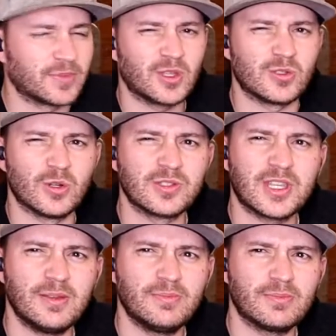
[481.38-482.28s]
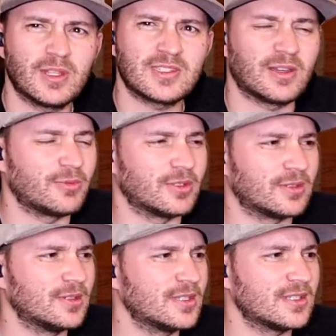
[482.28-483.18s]
Control scheme? That's not what
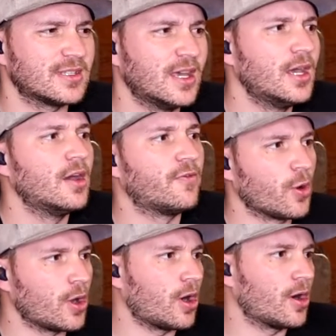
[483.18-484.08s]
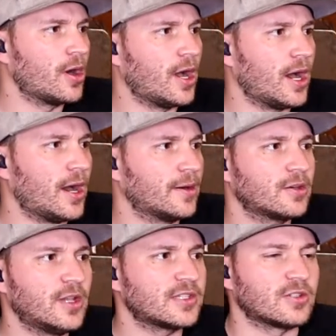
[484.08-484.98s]
this is. For our
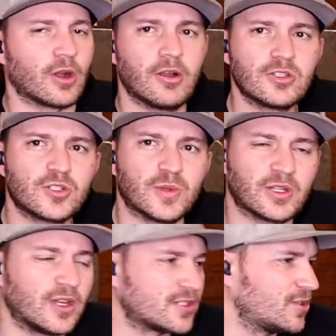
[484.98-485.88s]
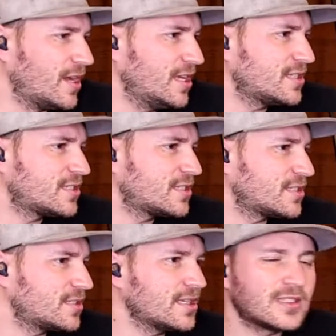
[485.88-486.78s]
cluster, our instrument cluster. And
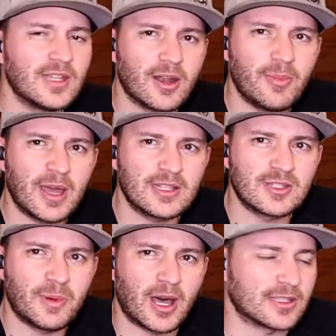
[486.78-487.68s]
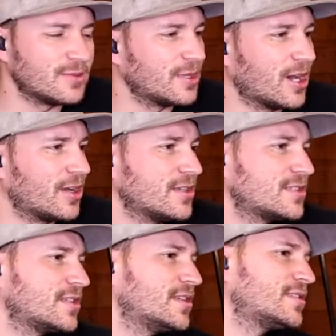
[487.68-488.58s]
it's not a bad spot, to be
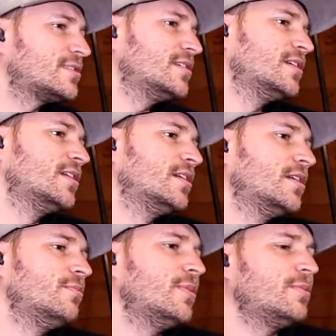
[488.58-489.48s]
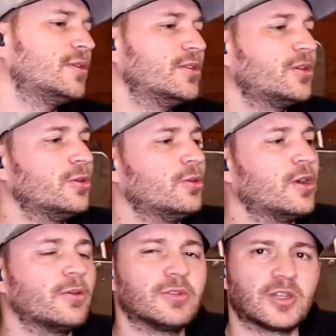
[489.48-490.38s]
honest. It's maybe a little
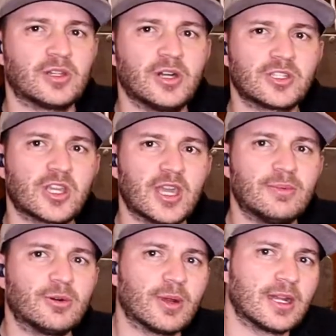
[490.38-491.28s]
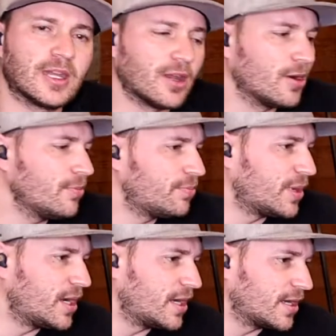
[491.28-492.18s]
annoying with the clutch cable right here,
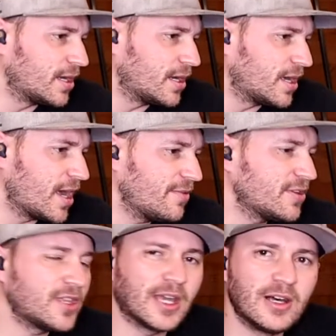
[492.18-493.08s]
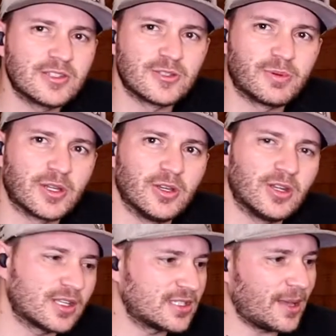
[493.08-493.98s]
but everything else is pretty good,
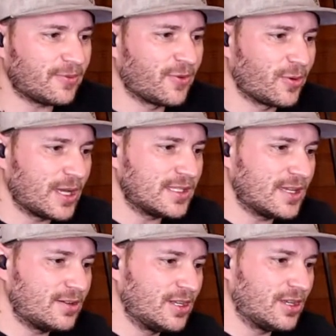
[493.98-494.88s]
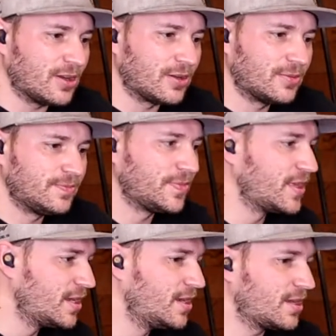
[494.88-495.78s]
except for right down here.
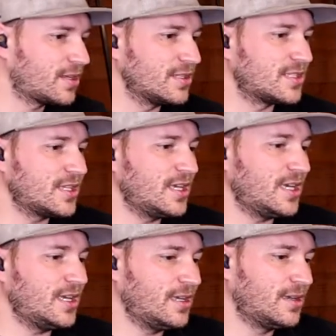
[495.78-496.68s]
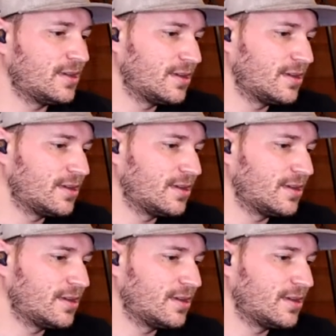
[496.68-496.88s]
You can see